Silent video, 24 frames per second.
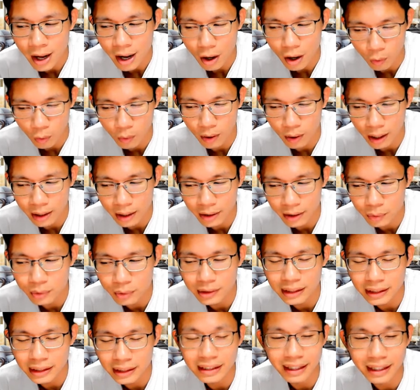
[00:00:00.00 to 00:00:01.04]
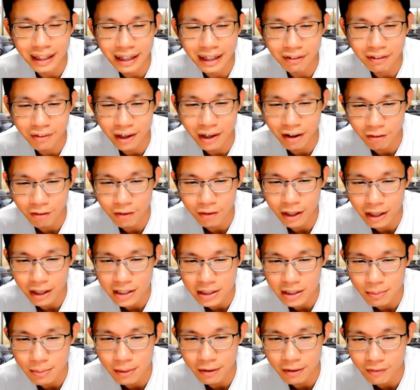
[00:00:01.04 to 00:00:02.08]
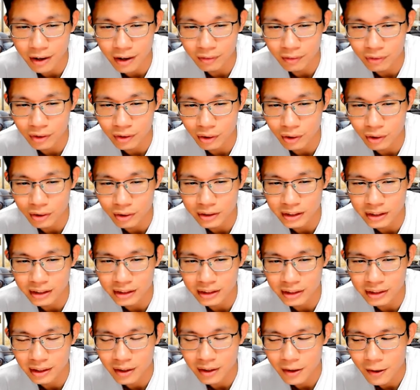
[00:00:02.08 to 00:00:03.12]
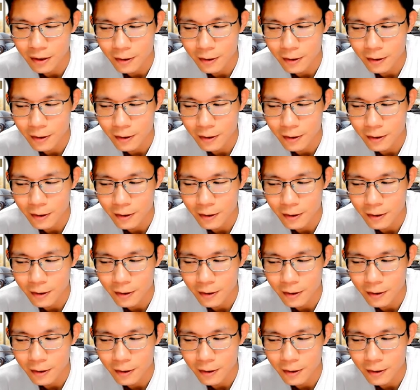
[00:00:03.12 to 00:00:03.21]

or I don't think they can even cover their CPF after causes.